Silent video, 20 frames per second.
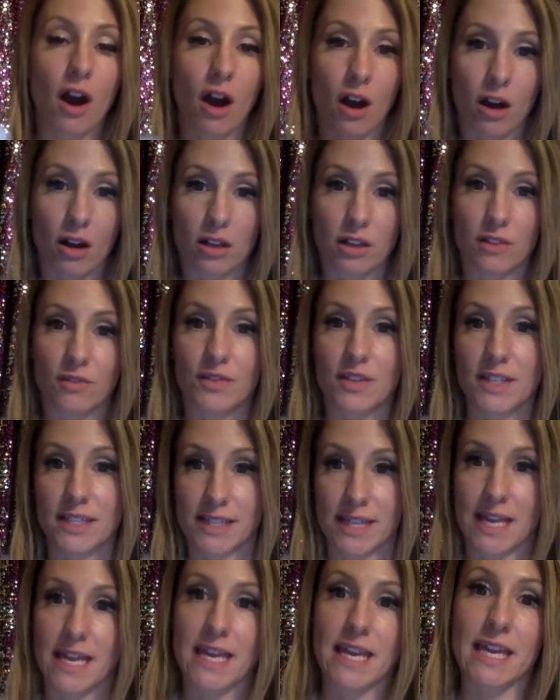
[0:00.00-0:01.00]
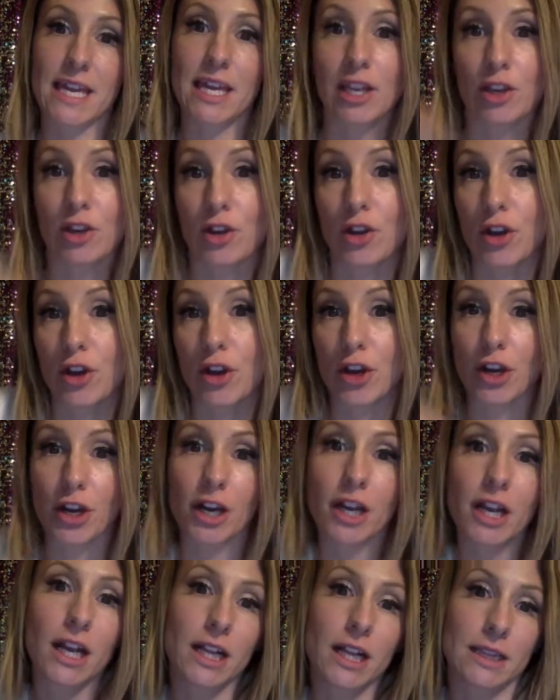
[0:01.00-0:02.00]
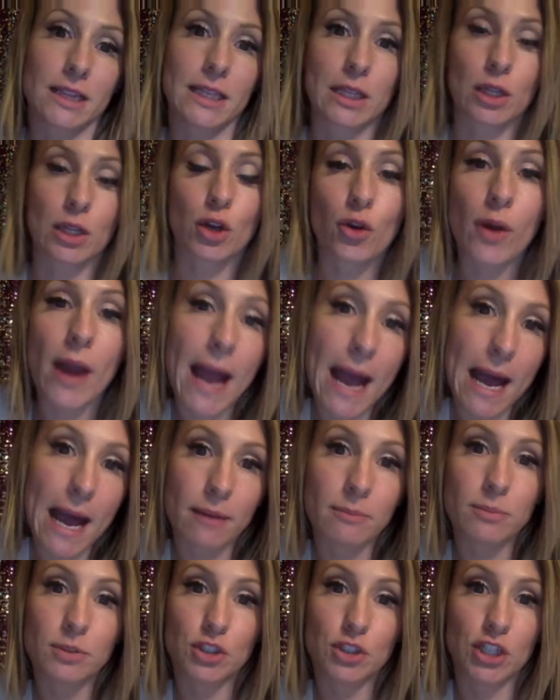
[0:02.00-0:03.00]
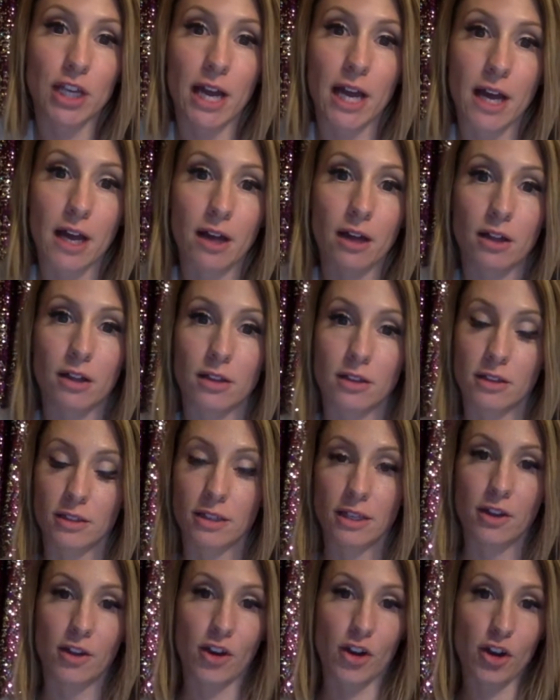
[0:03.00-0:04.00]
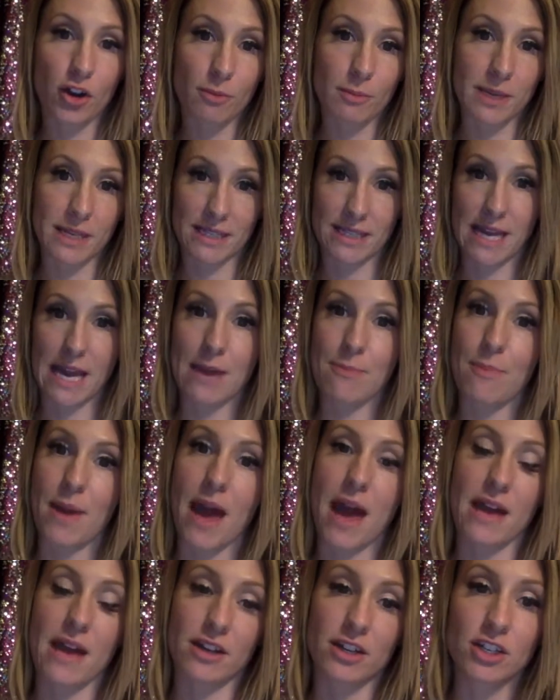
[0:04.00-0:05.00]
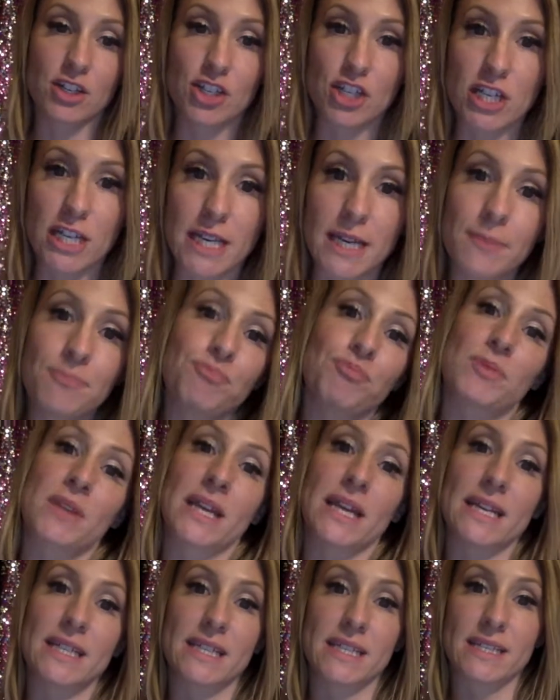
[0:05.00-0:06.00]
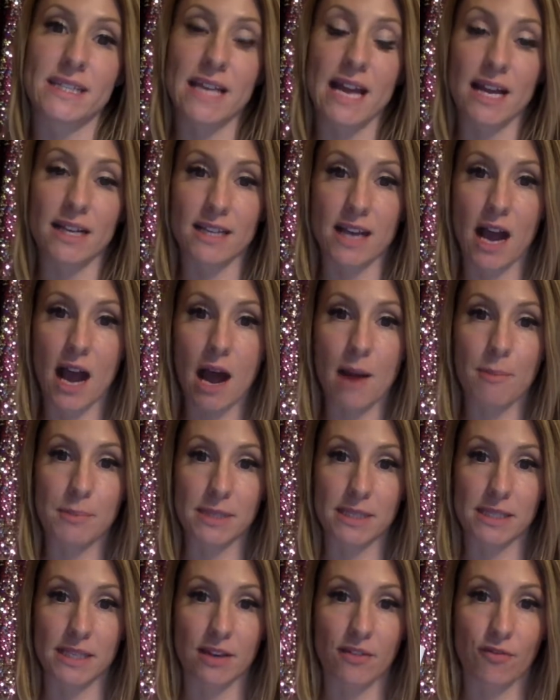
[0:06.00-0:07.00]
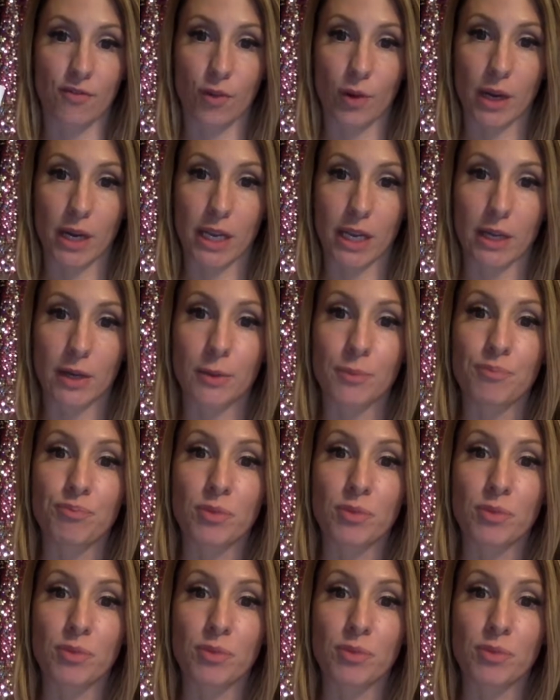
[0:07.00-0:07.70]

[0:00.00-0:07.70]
All of this, like, in your little crab shell, hermit type energy, it's exact opposite for you.